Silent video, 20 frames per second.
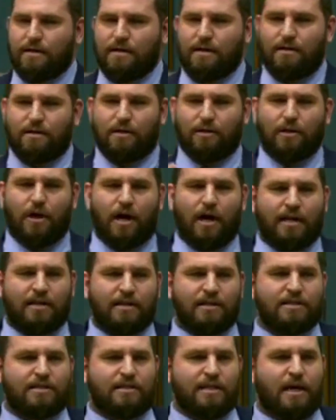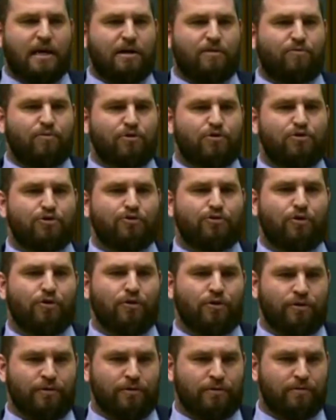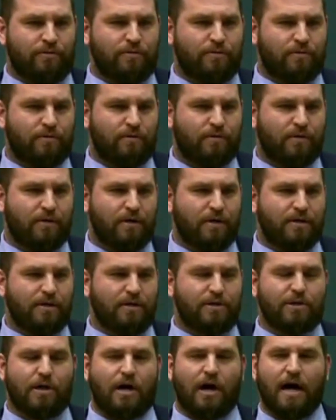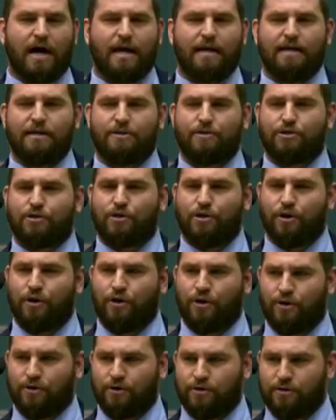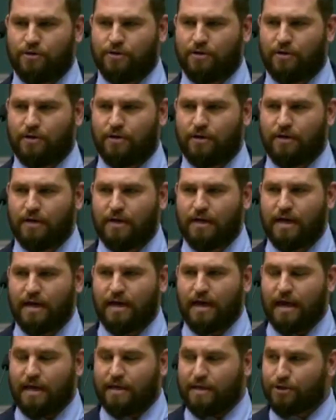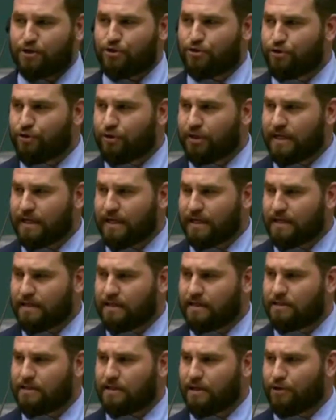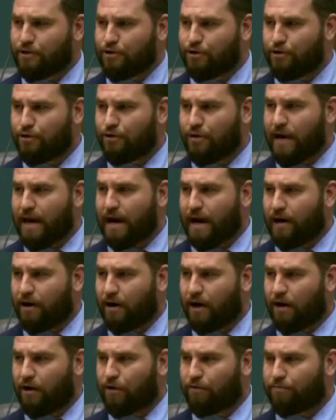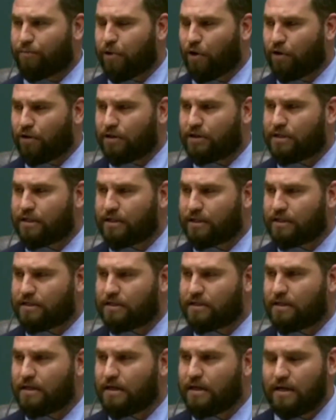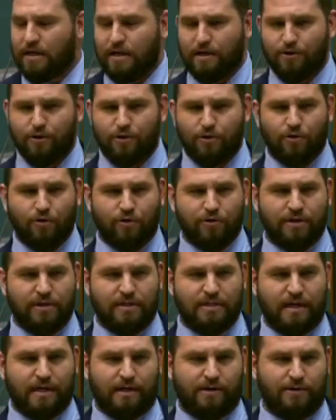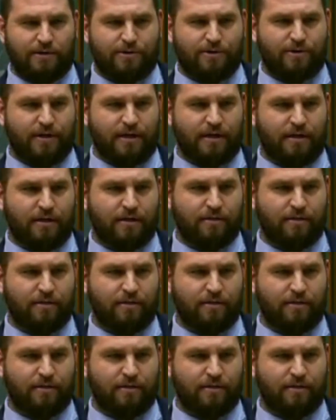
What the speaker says: the line in the sand was drawn. The tide has turned. And this truly is a new era of politics in the Northern Territory.